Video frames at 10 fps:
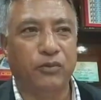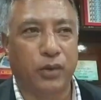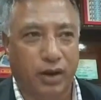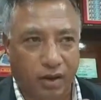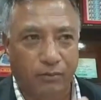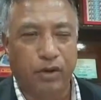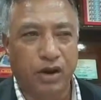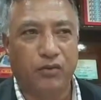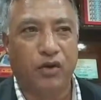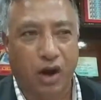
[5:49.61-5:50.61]
we
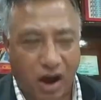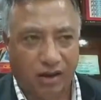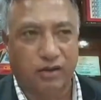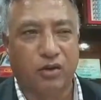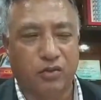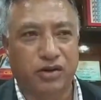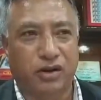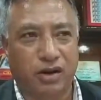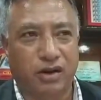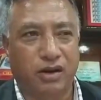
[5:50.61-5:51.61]
campaigned for our official
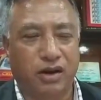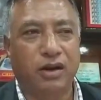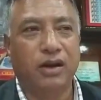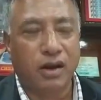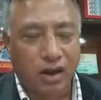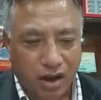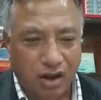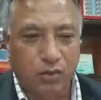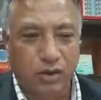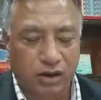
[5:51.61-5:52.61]
candidate and